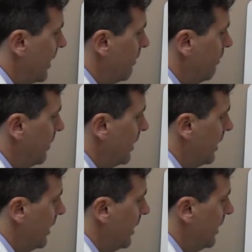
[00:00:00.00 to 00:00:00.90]
them
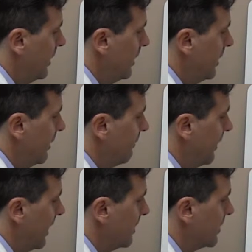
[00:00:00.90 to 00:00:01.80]
in the
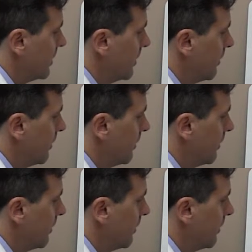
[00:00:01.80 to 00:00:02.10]
defect.